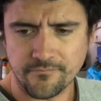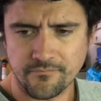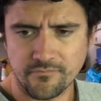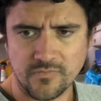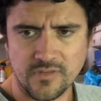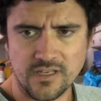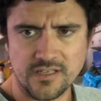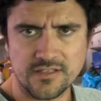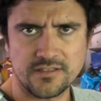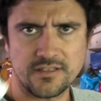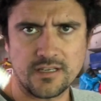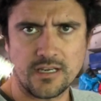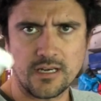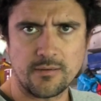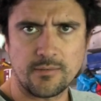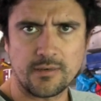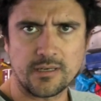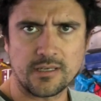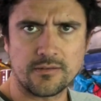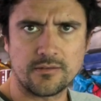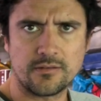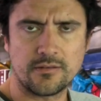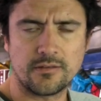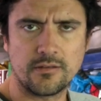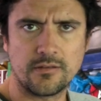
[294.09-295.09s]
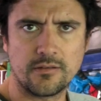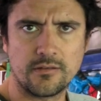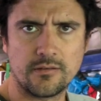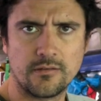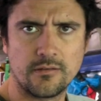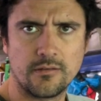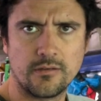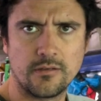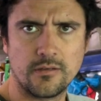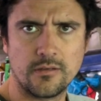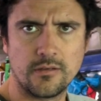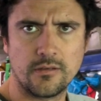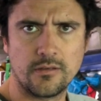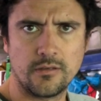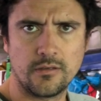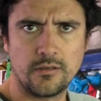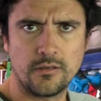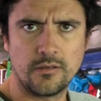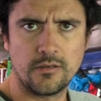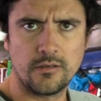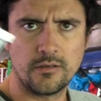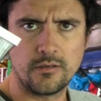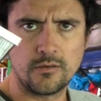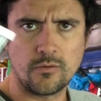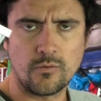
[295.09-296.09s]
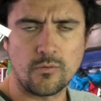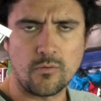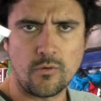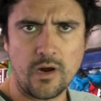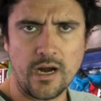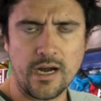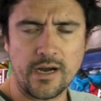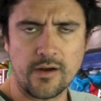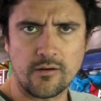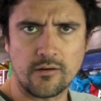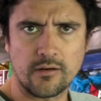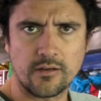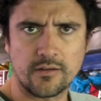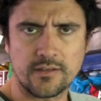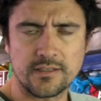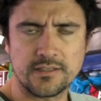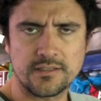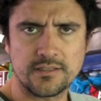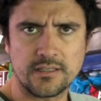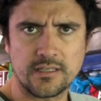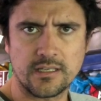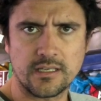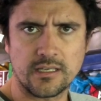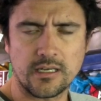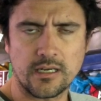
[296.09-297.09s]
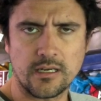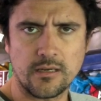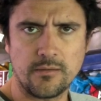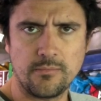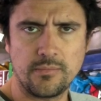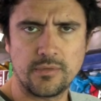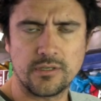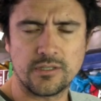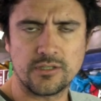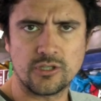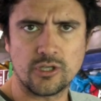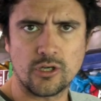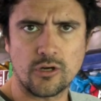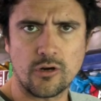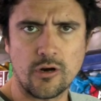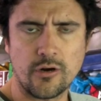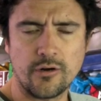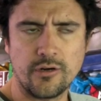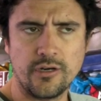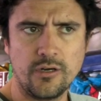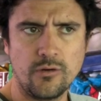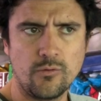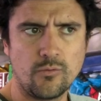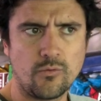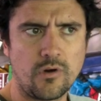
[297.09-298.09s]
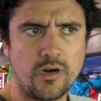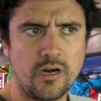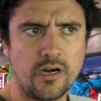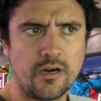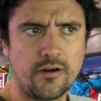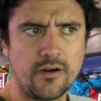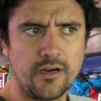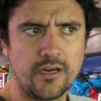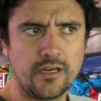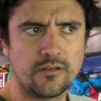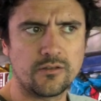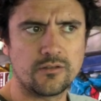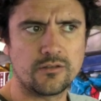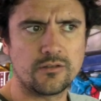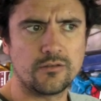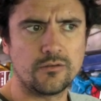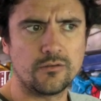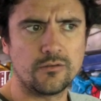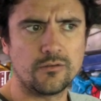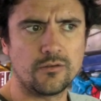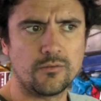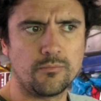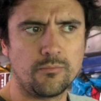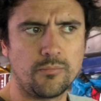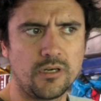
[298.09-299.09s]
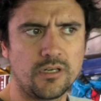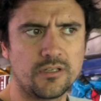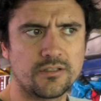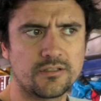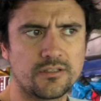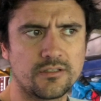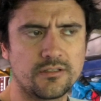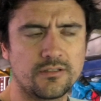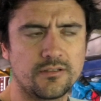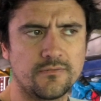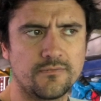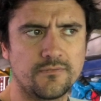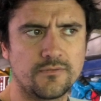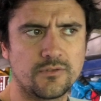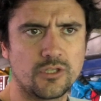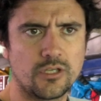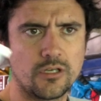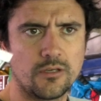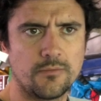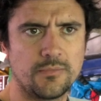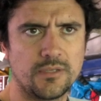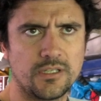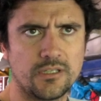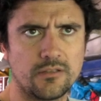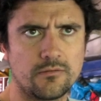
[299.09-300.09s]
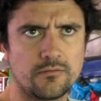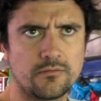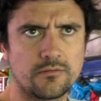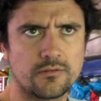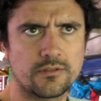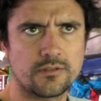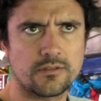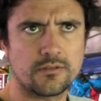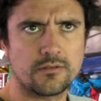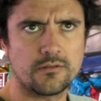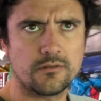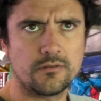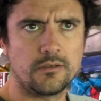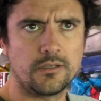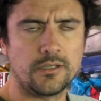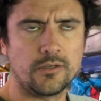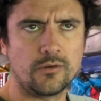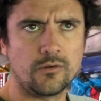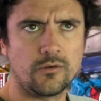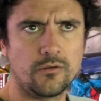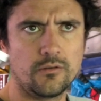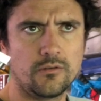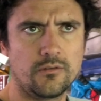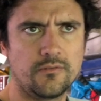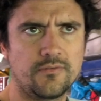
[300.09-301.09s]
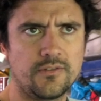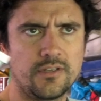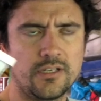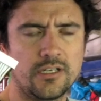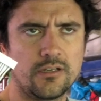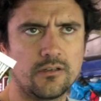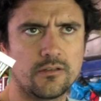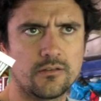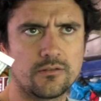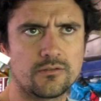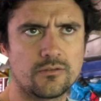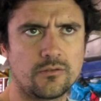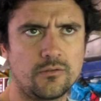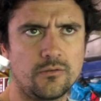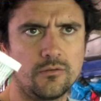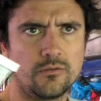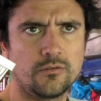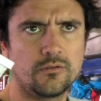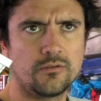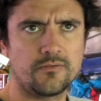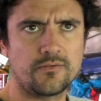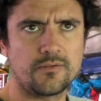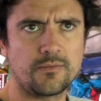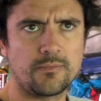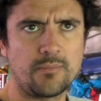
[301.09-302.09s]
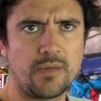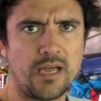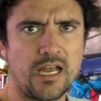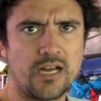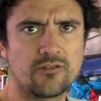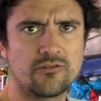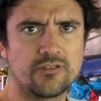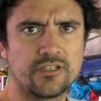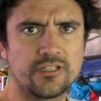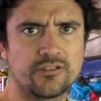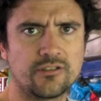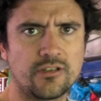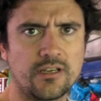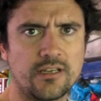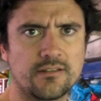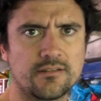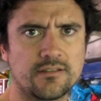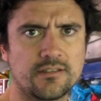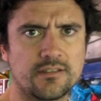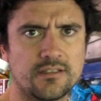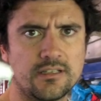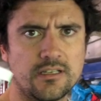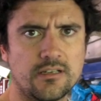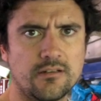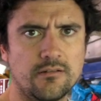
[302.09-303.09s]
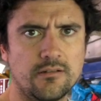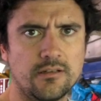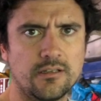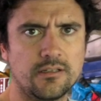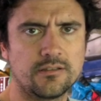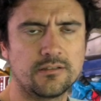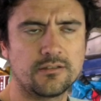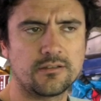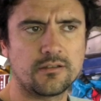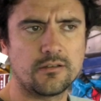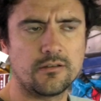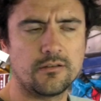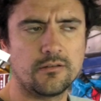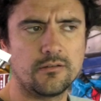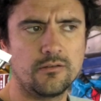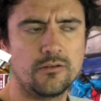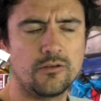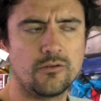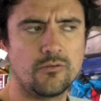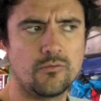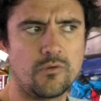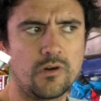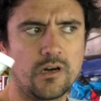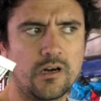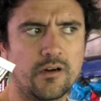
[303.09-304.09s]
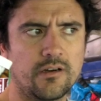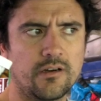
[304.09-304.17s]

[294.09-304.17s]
is said about wiring this thing up is you're only wiring to the positive terminals. In all the videos, all of the batteries are in series, so you wire